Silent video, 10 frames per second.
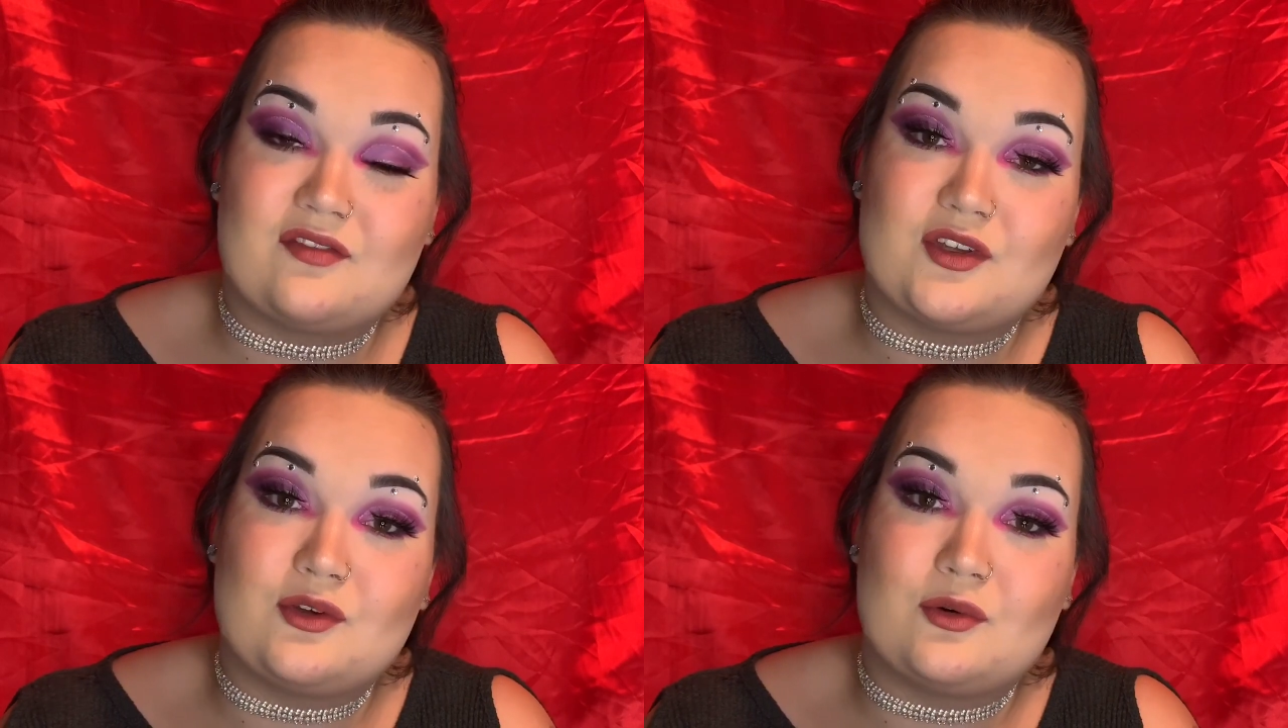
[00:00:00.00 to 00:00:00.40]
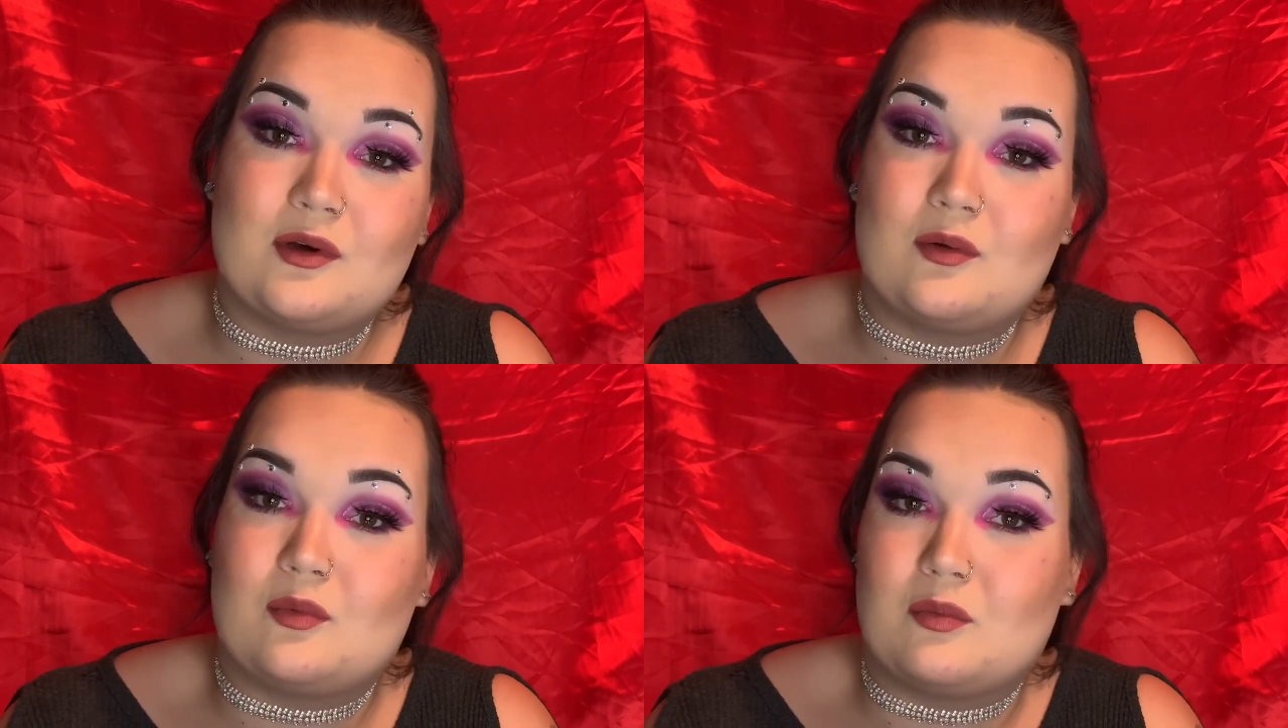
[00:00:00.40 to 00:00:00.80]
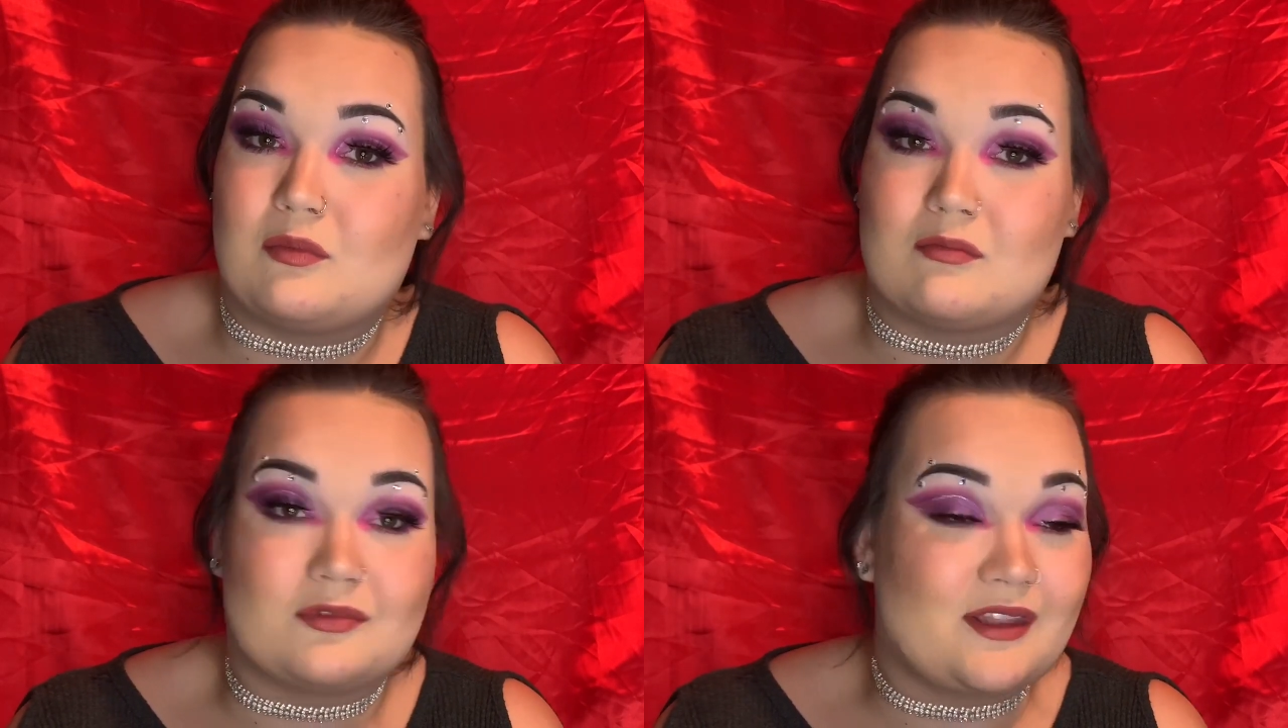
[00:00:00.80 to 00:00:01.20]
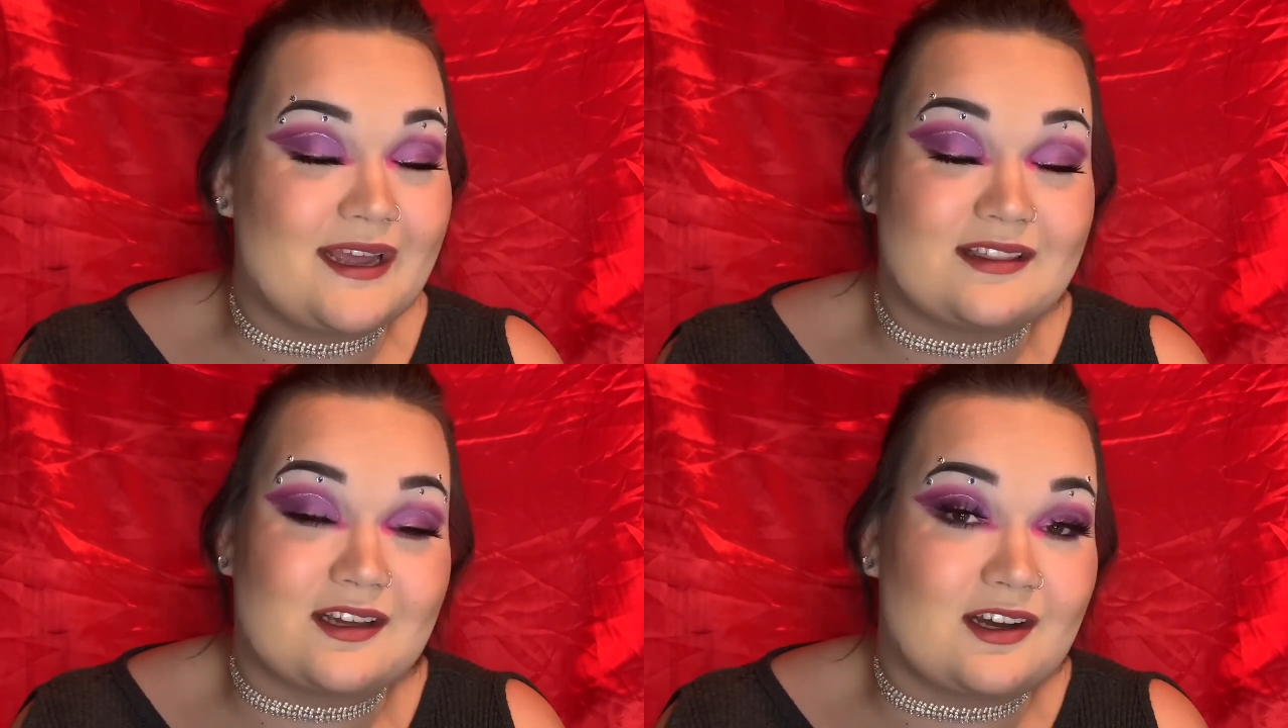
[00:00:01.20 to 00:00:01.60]
you
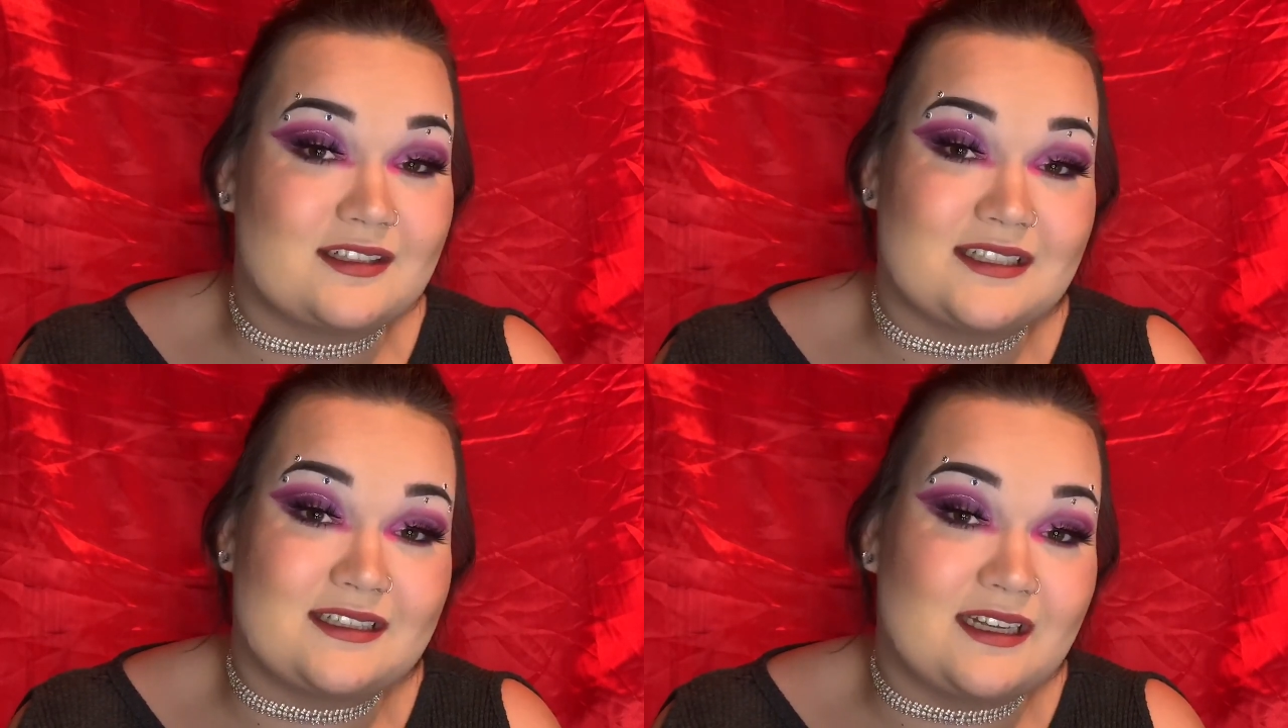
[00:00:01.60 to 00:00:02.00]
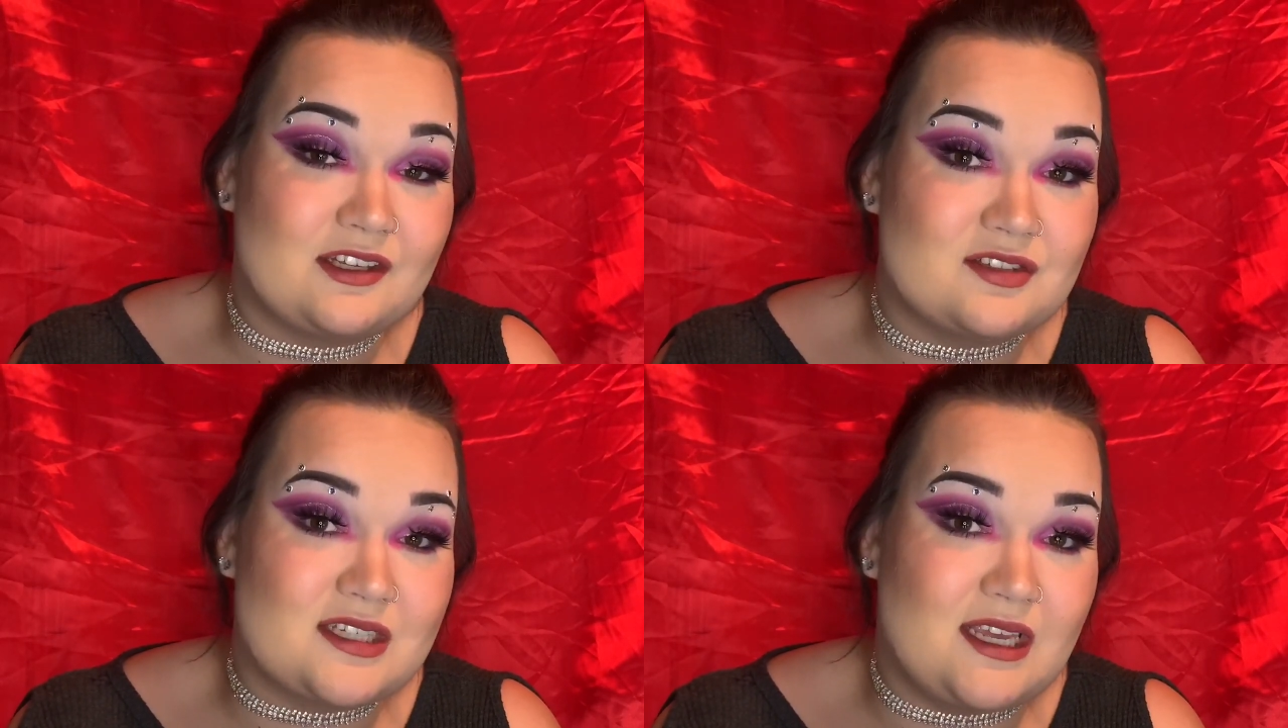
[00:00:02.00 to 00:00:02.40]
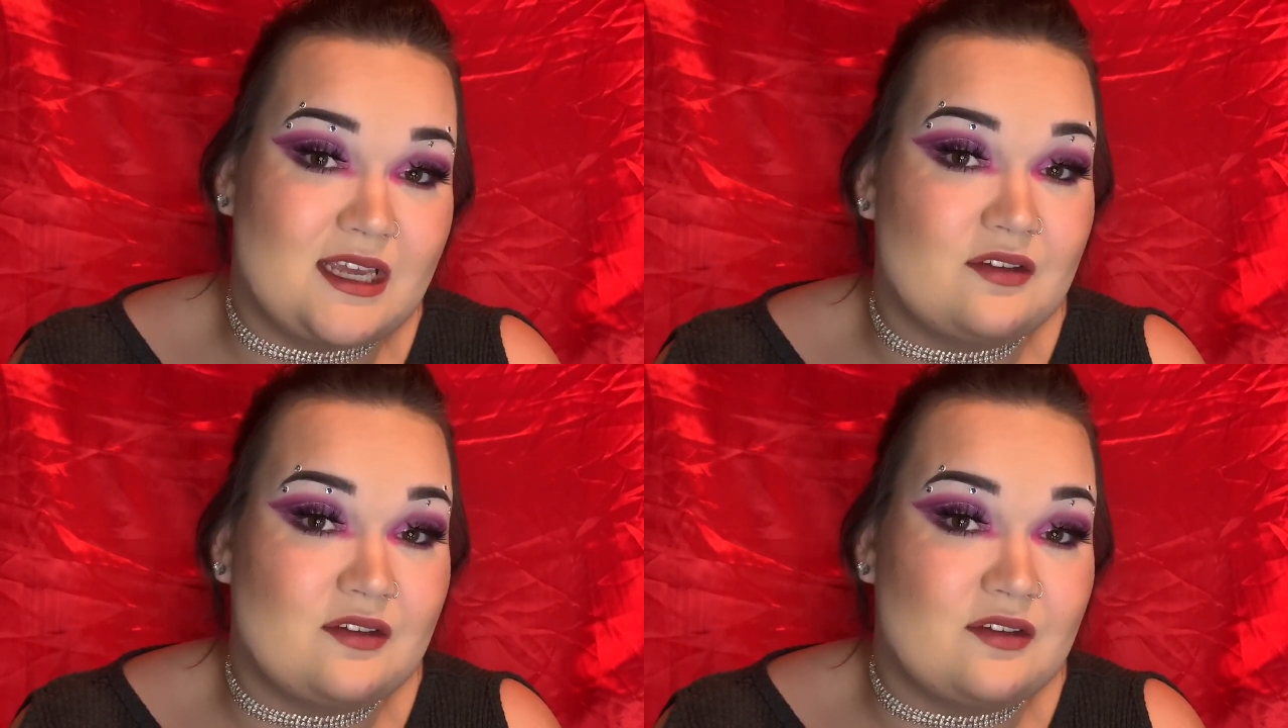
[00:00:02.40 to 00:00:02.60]
like the content that you see,